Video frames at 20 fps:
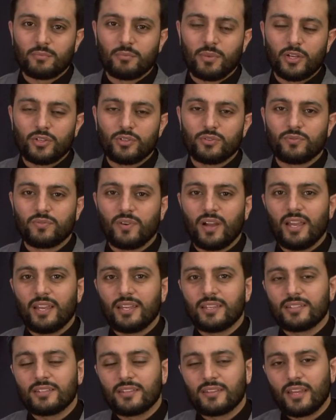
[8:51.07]
But you
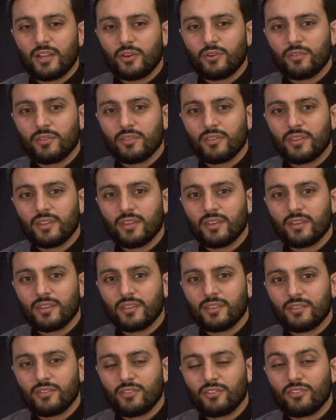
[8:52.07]
find that on the
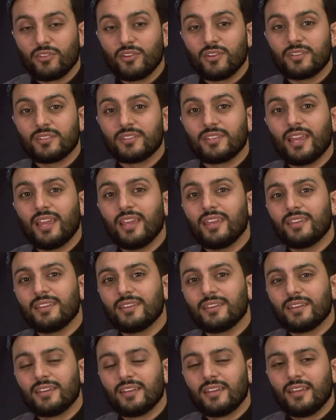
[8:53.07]
third
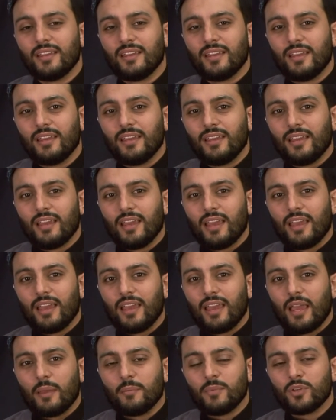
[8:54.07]
day,
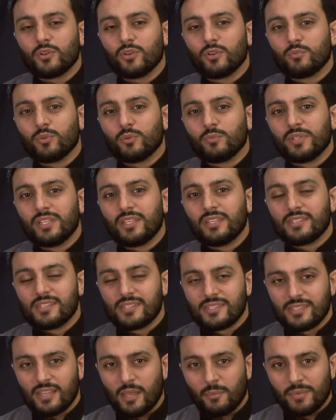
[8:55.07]
Amir al-Mu'mineen
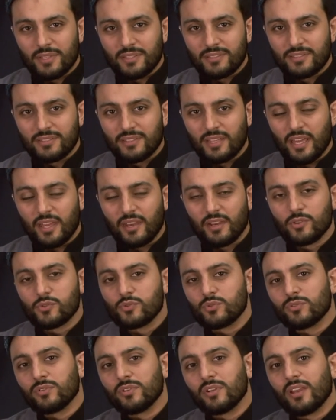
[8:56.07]
is summoned and
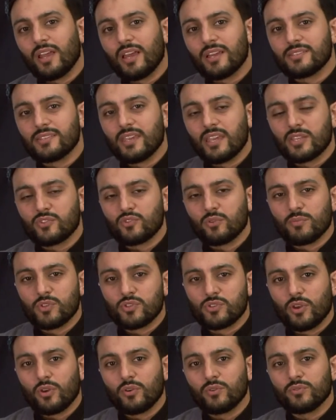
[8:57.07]
Rasulullah takes from
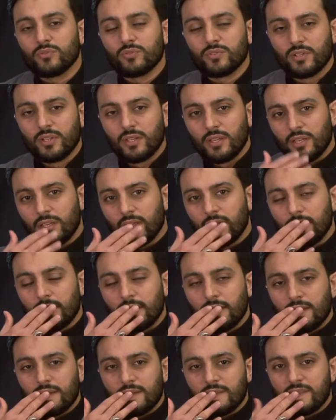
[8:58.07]
his own
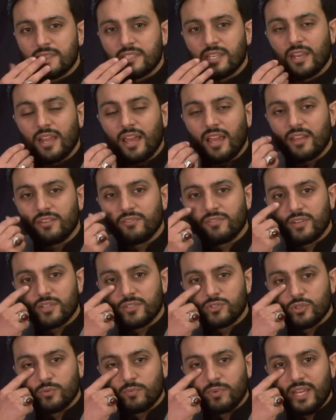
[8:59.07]

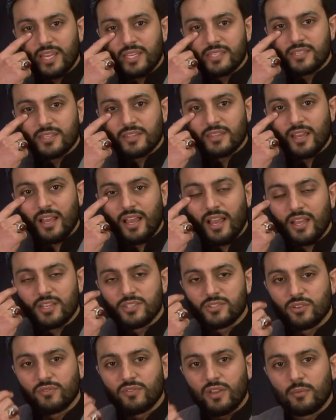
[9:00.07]
saliva to place in the
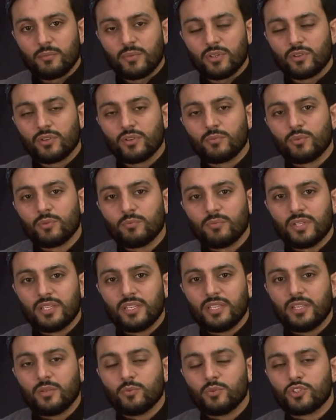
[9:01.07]
eyes of Amir
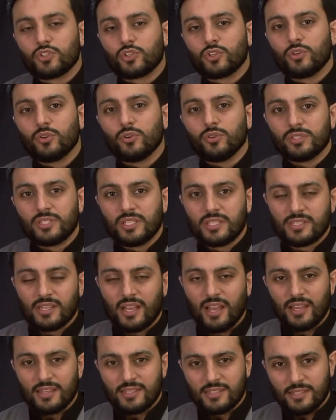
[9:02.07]
al-Mu'mineen, which cured his
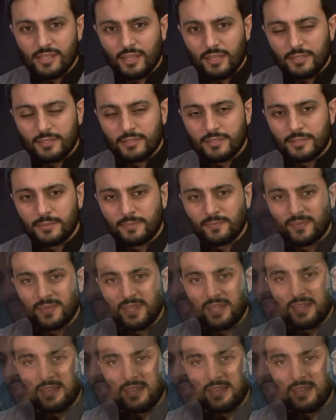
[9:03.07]
eyesight.